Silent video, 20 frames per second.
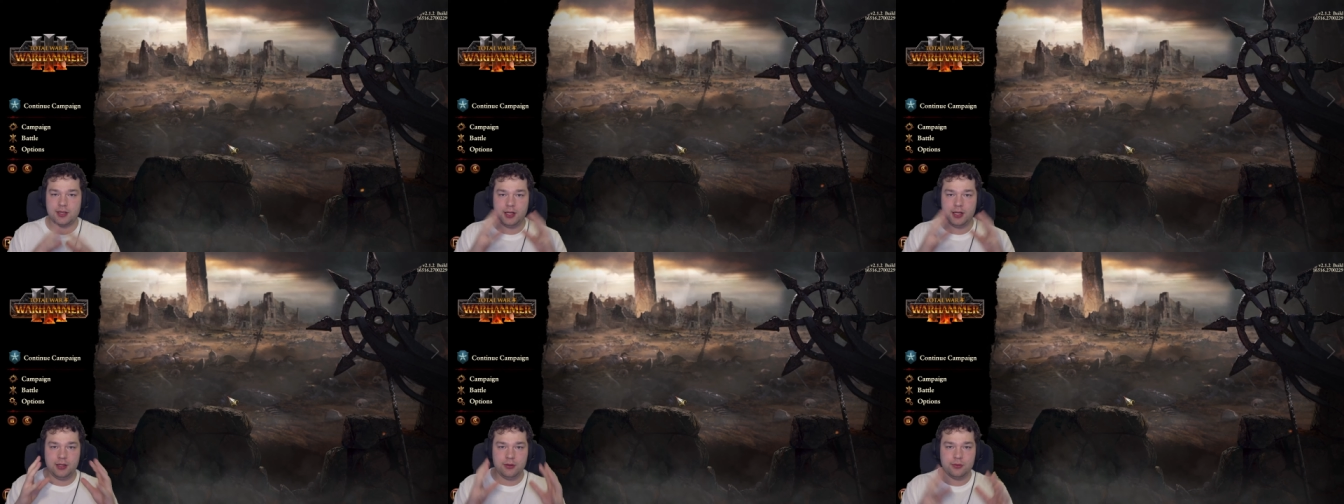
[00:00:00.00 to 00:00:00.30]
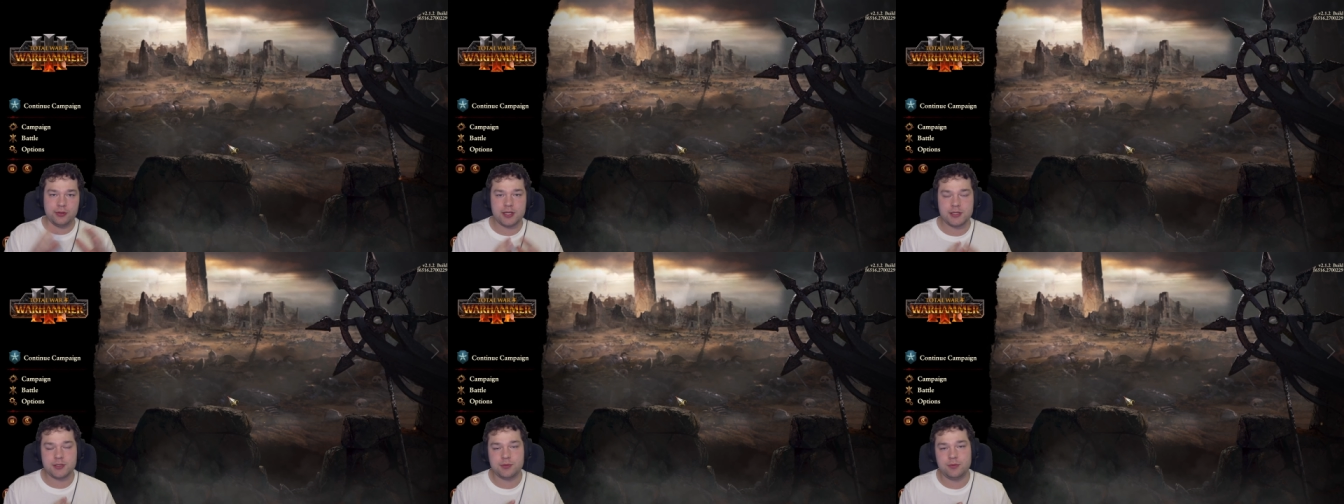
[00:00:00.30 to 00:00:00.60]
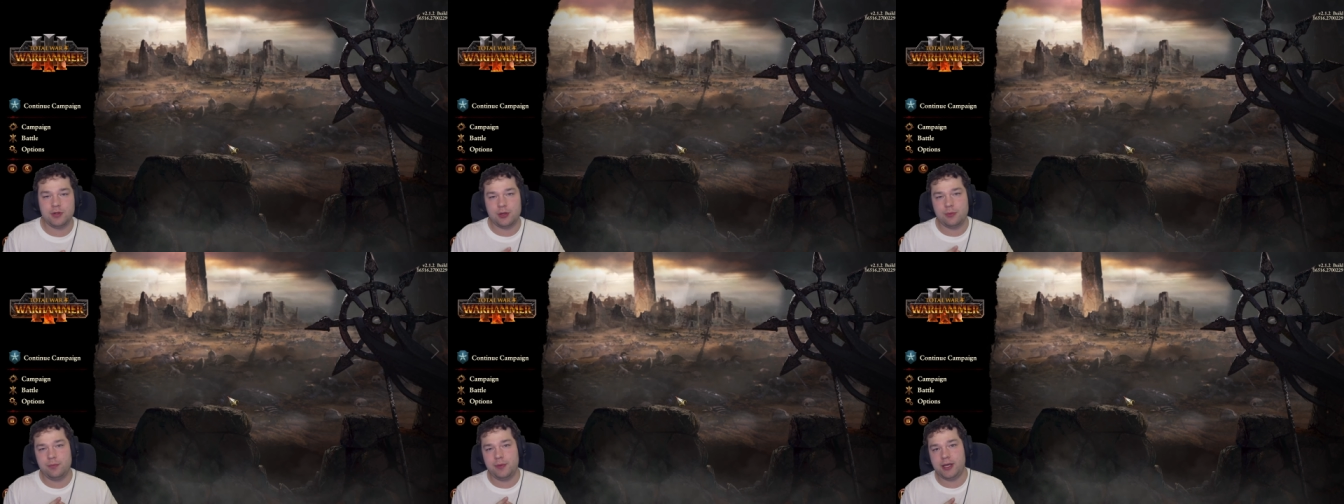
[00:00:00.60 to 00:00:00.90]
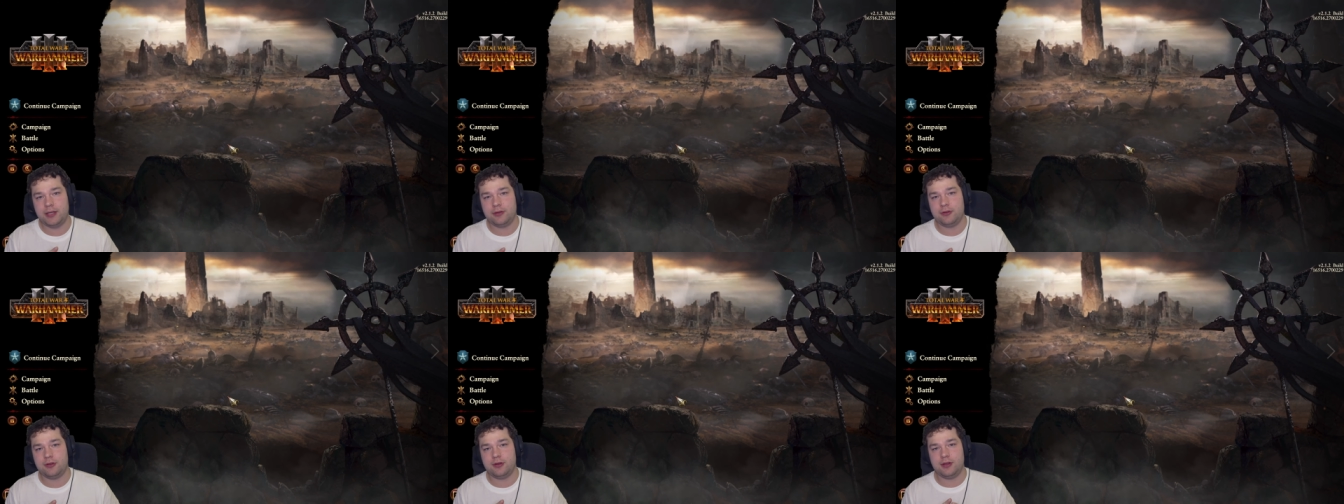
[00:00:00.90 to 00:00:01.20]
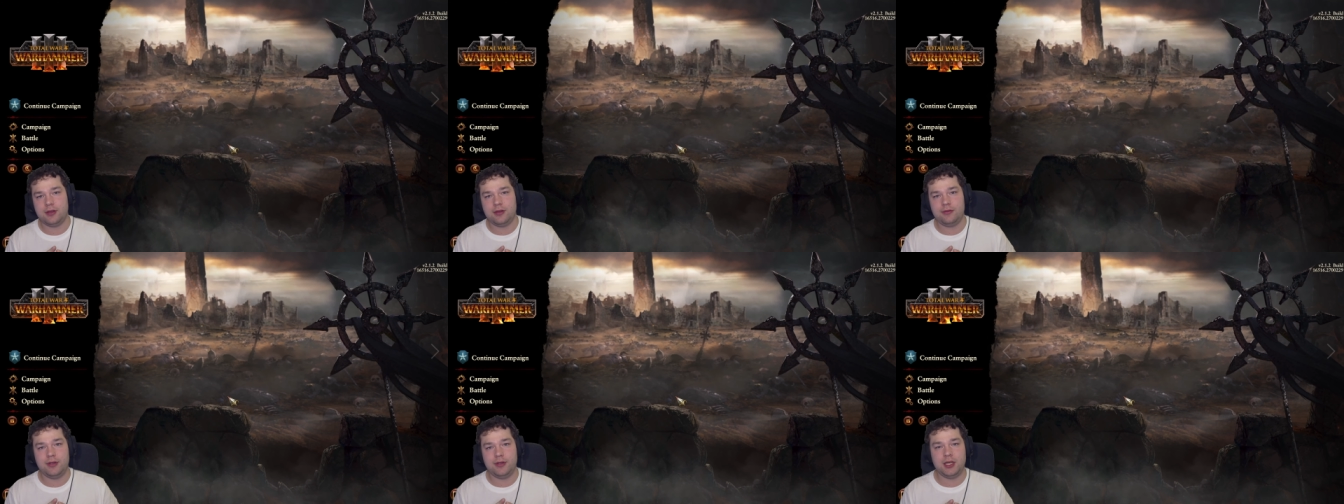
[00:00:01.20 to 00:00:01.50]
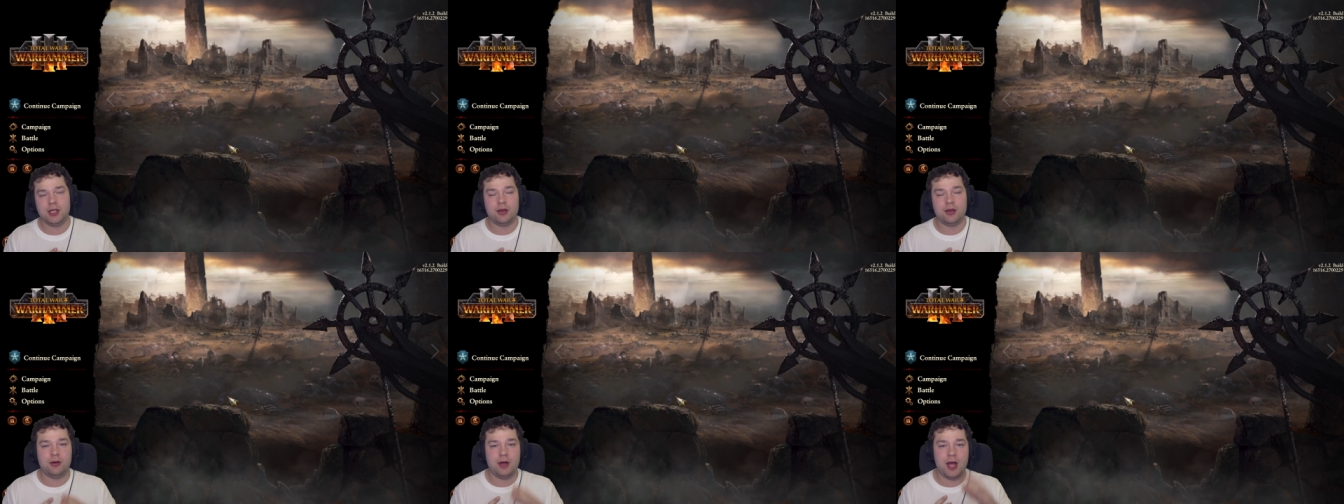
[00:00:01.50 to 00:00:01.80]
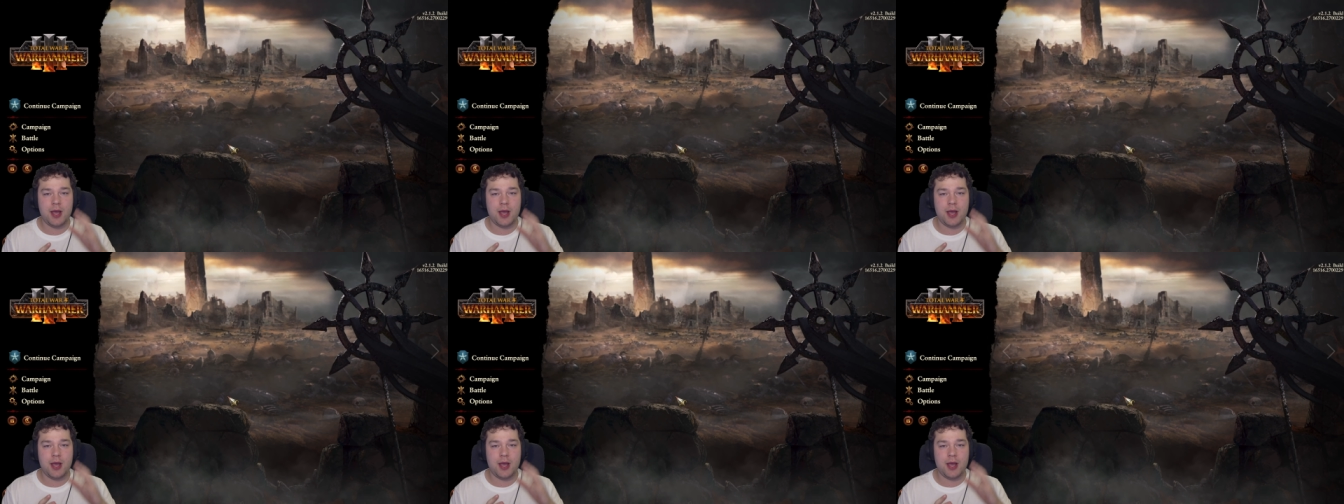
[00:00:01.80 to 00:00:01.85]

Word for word: Hello guys and welcome back to another video.